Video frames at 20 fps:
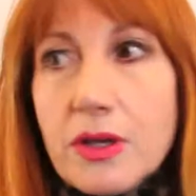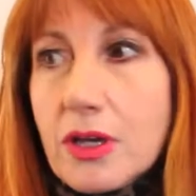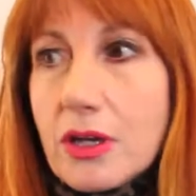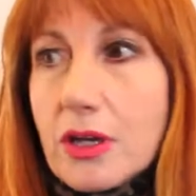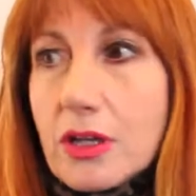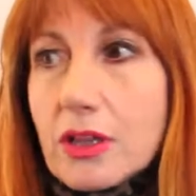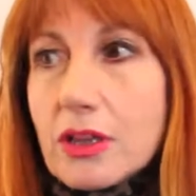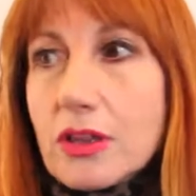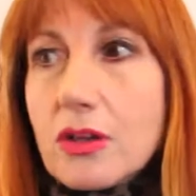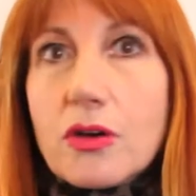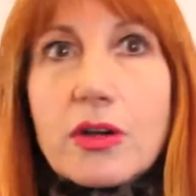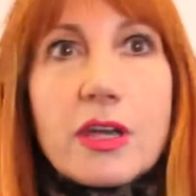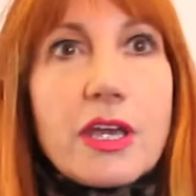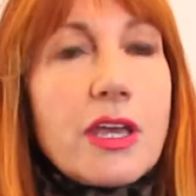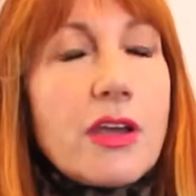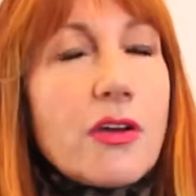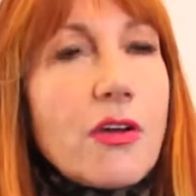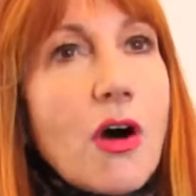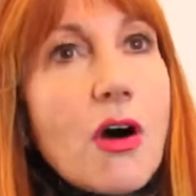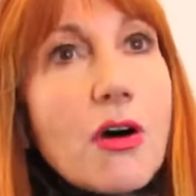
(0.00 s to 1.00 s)
got to look at
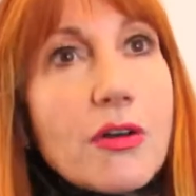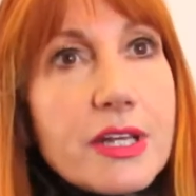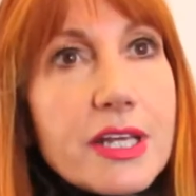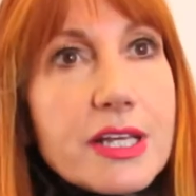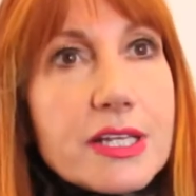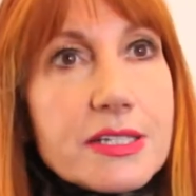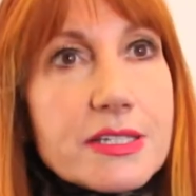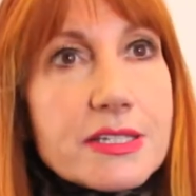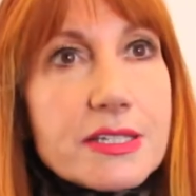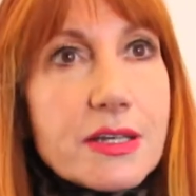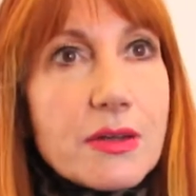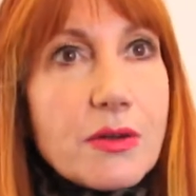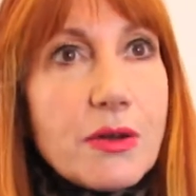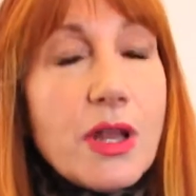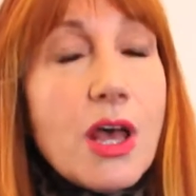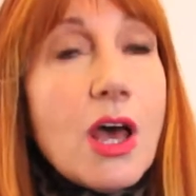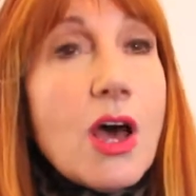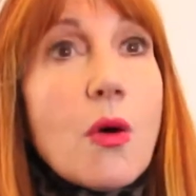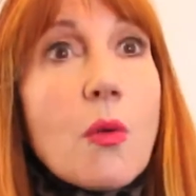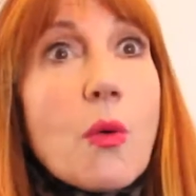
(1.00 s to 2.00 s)
your audience
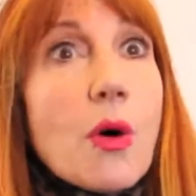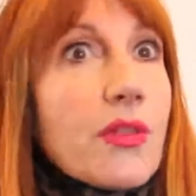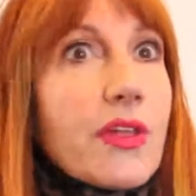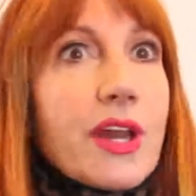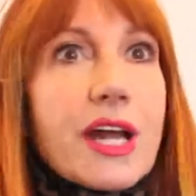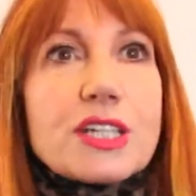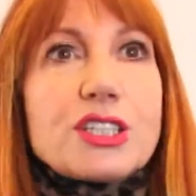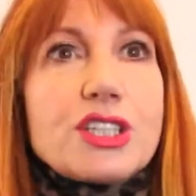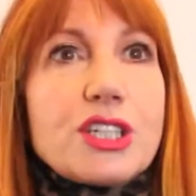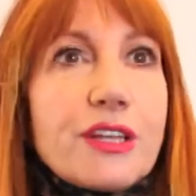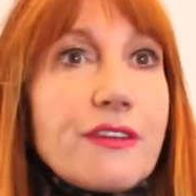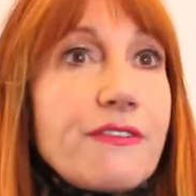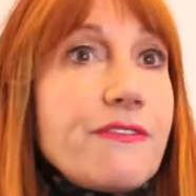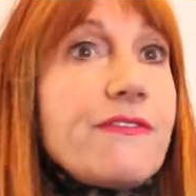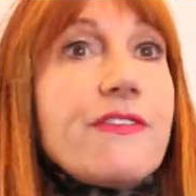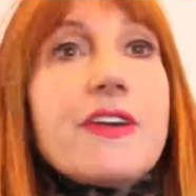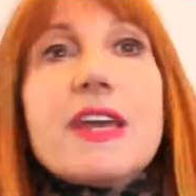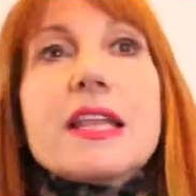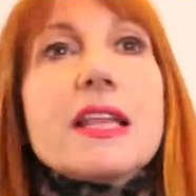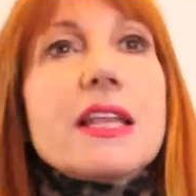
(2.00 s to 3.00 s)
and what they're actually
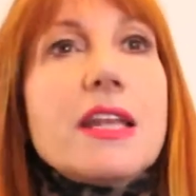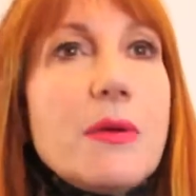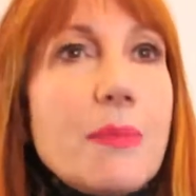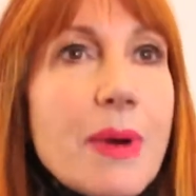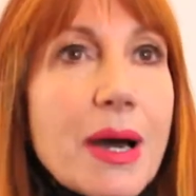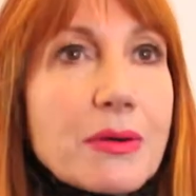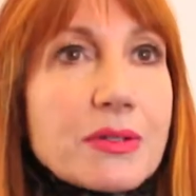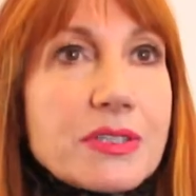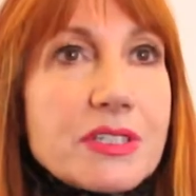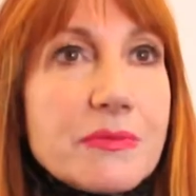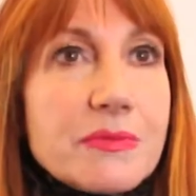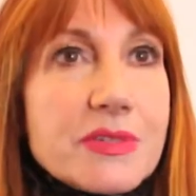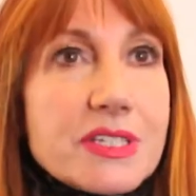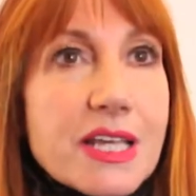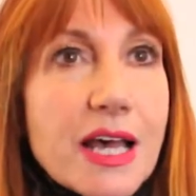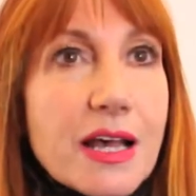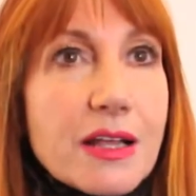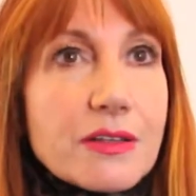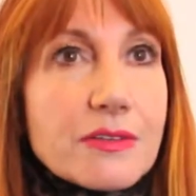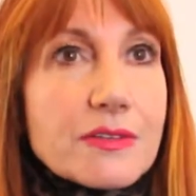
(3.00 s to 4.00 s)
feeling about
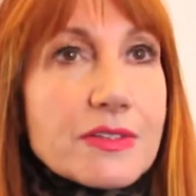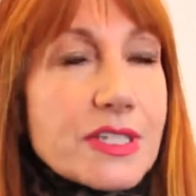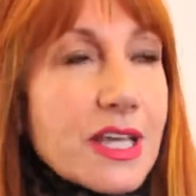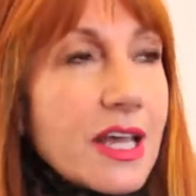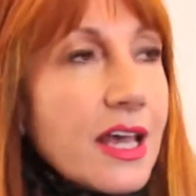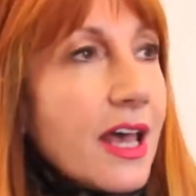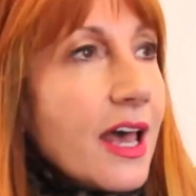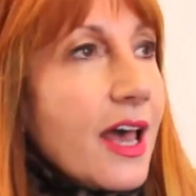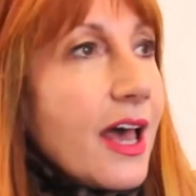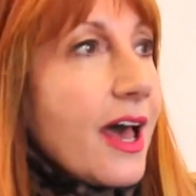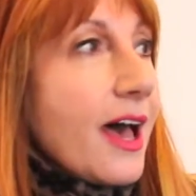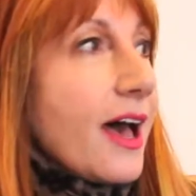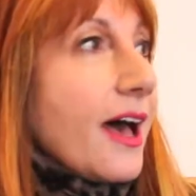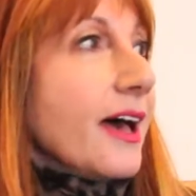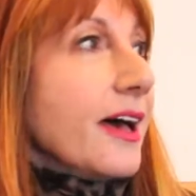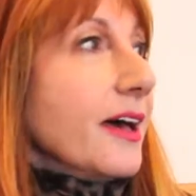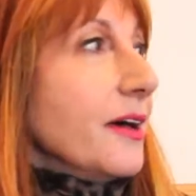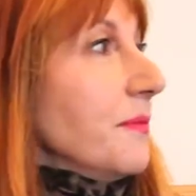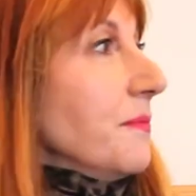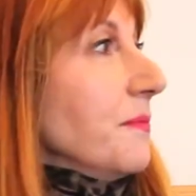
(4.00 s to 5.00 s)
themselves.
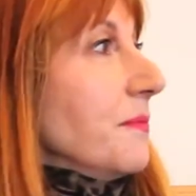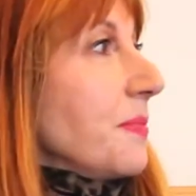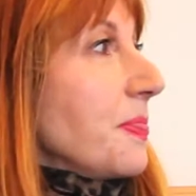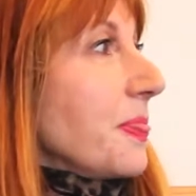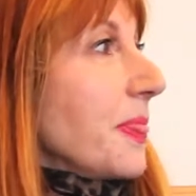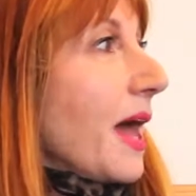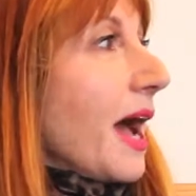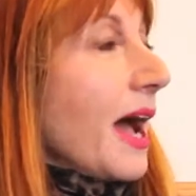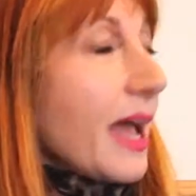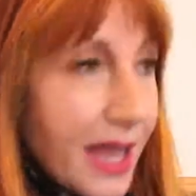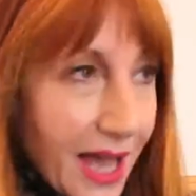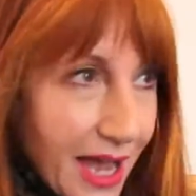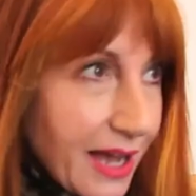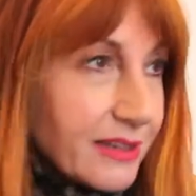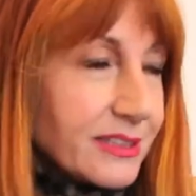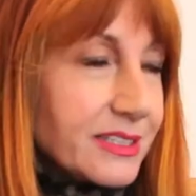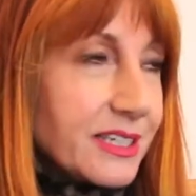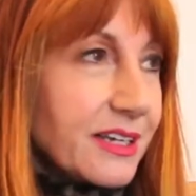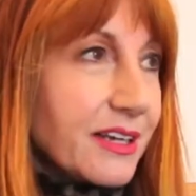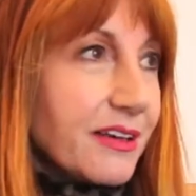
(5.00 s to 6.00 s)
I
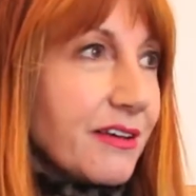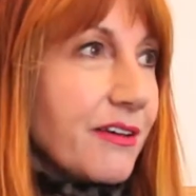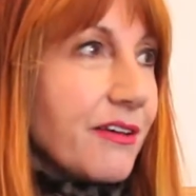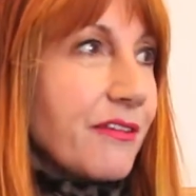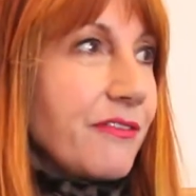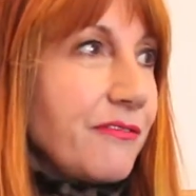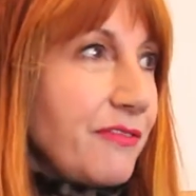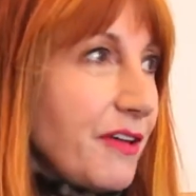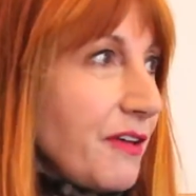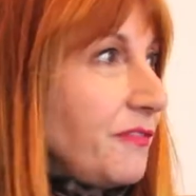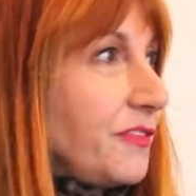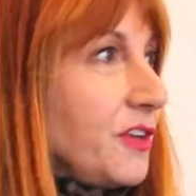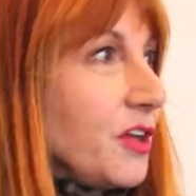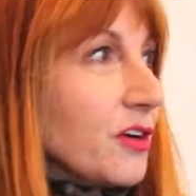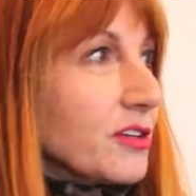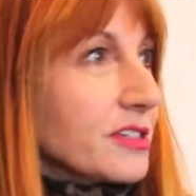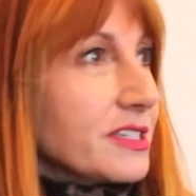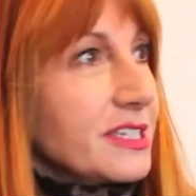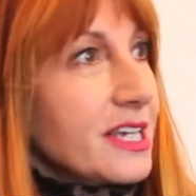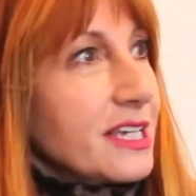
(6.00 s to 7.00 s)
had 50
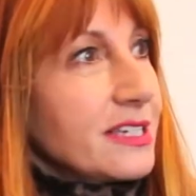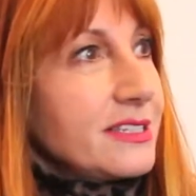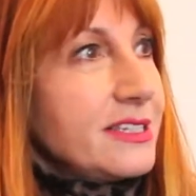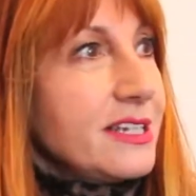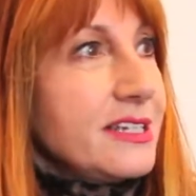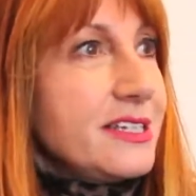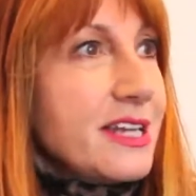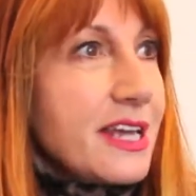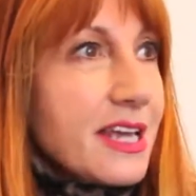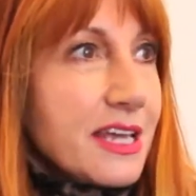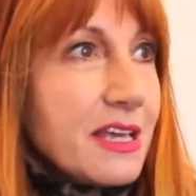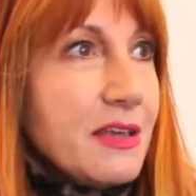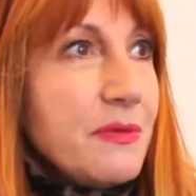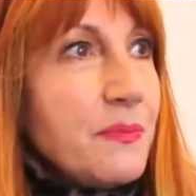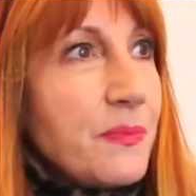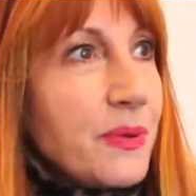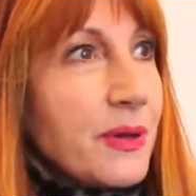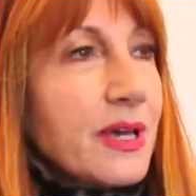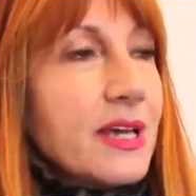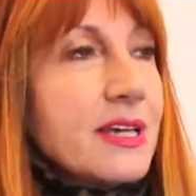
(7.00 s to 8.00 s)
or 60
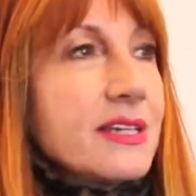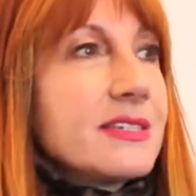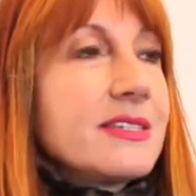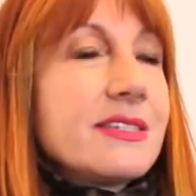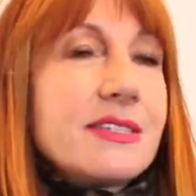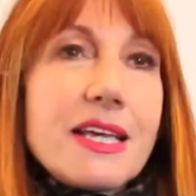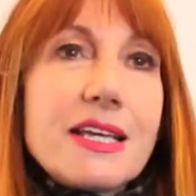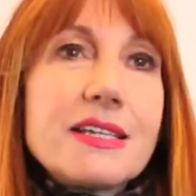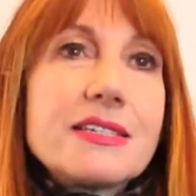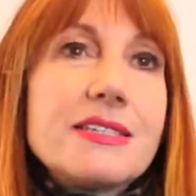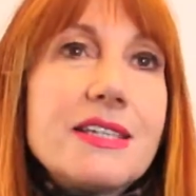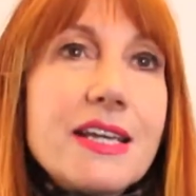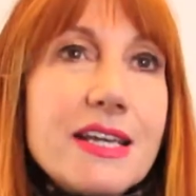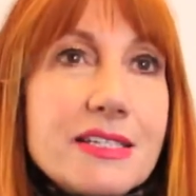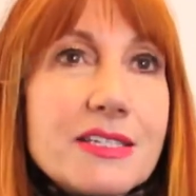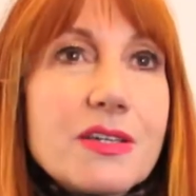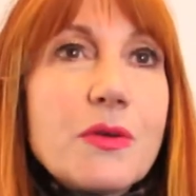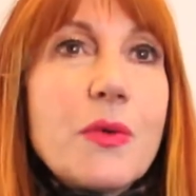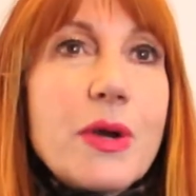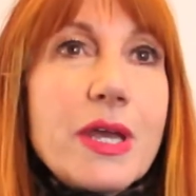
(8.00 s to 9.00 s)
deep, 6
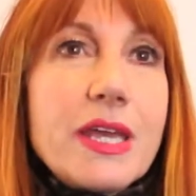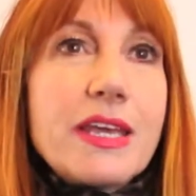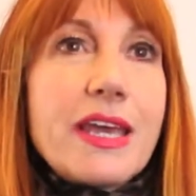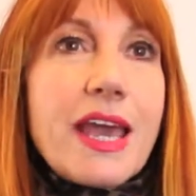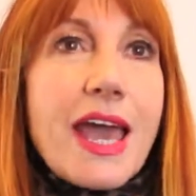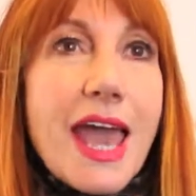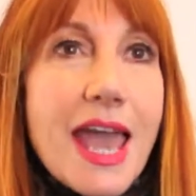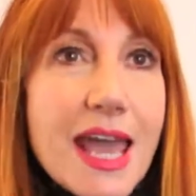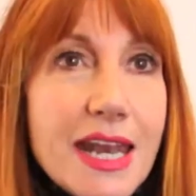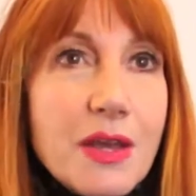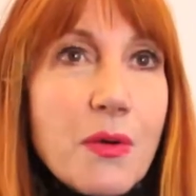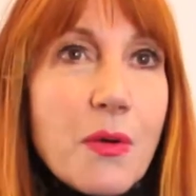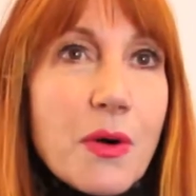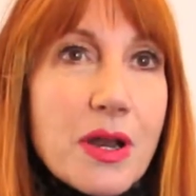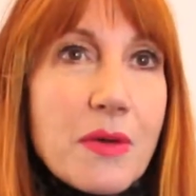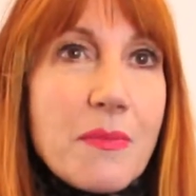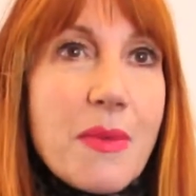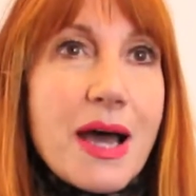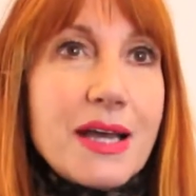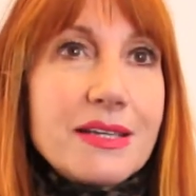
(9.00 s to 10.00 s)
days a week at any
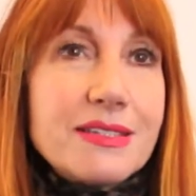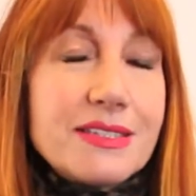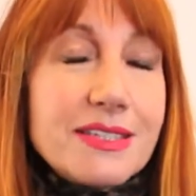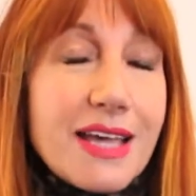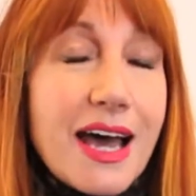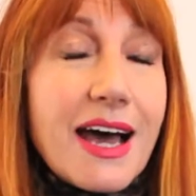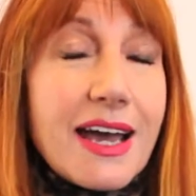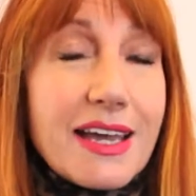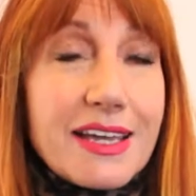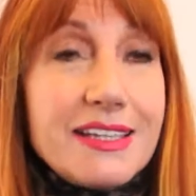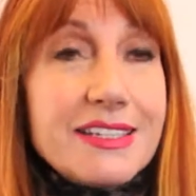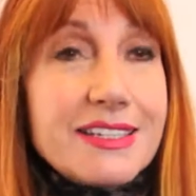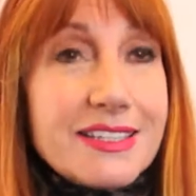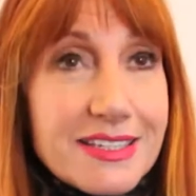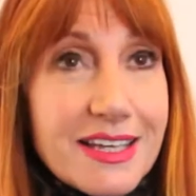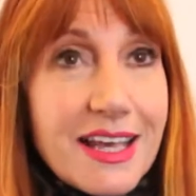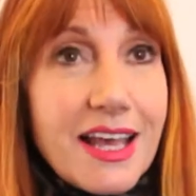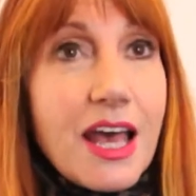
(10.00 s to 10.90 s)
one of my sites,